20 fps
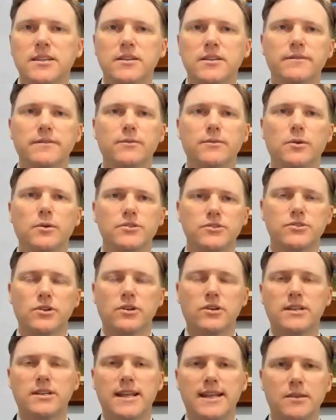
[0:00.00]
They're forced to
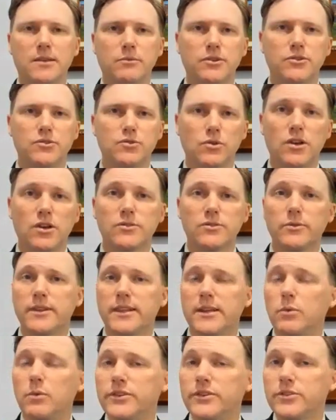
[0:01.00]
start taking withdrawals whether they
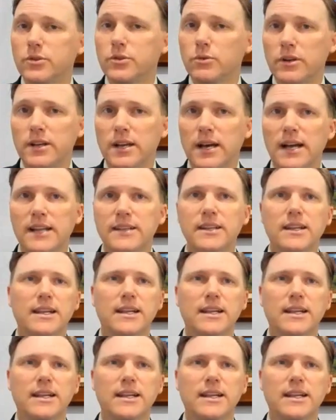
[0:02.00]
want to or not.